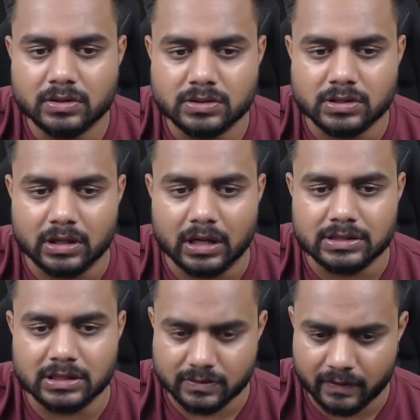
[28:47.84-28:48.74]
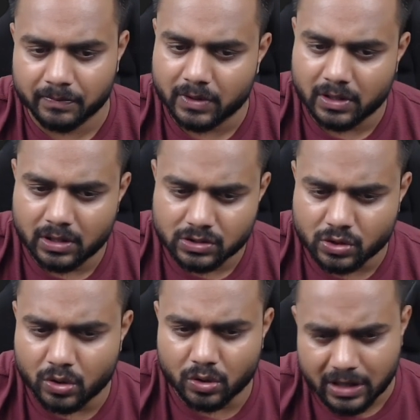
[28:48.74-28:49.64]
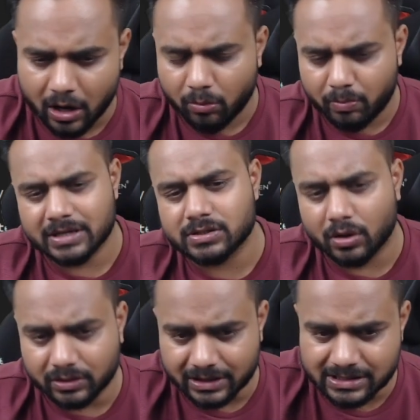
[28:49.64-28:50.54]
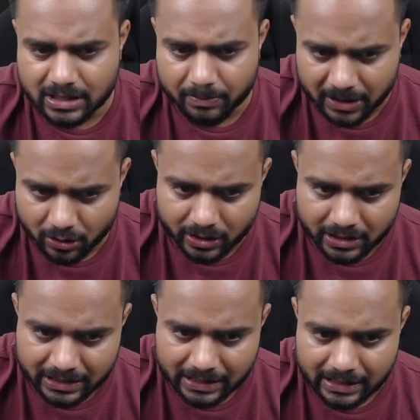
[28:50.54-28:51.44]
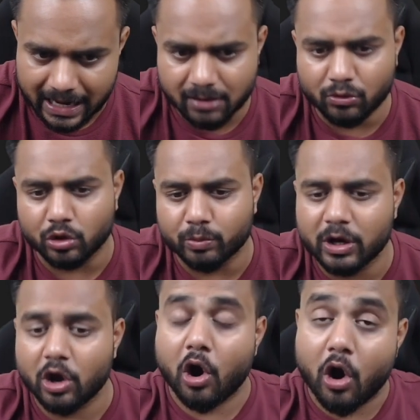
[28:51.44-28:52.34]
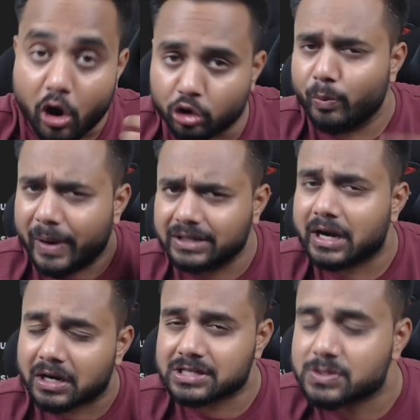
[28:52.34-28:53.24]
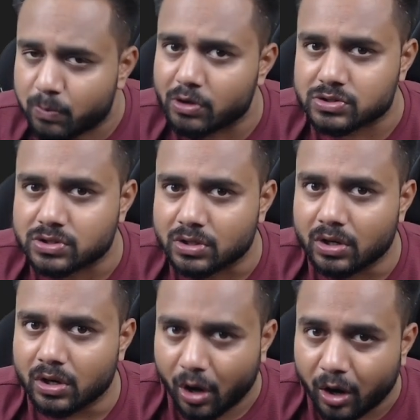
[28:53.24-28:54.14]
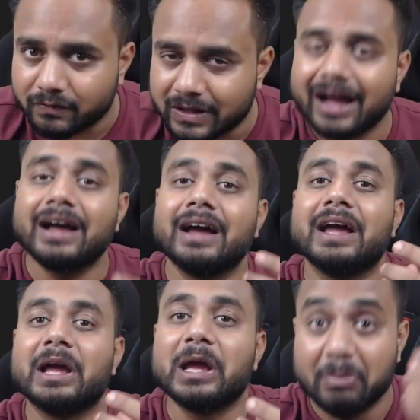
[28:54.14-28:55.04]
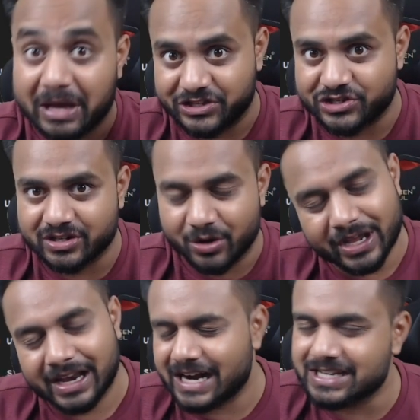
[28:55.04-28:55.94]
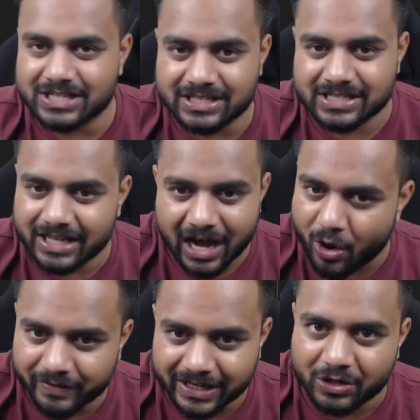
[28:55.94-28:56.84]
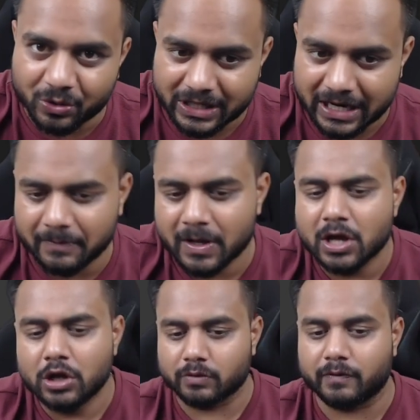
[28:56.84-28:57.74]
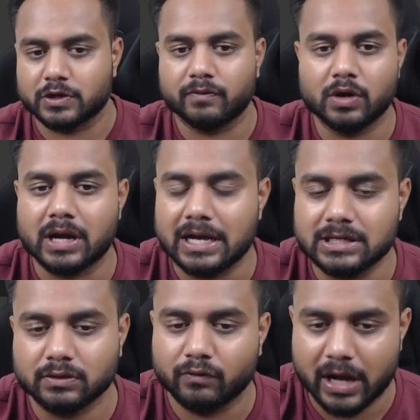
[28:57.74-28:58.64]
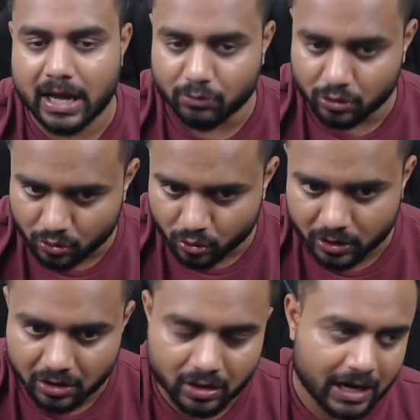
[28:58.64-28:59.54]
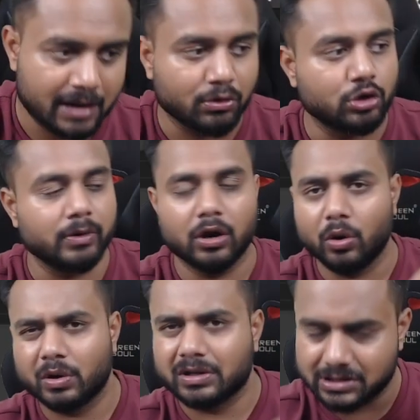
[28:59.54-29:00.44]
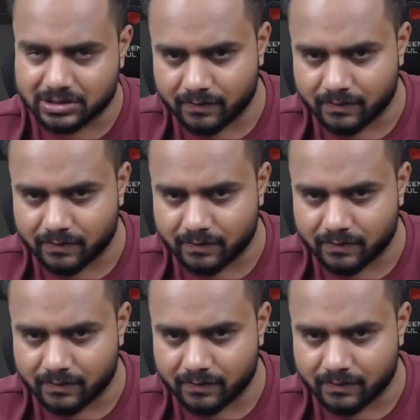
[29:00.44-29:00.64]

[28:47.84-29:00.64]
See, guys, this one. So now based on this a particular detail, I'm going to be augment the response of the image. Okay, let's see how we can do that. So first of all, guys, what I'm going to do here, I'm going to be load this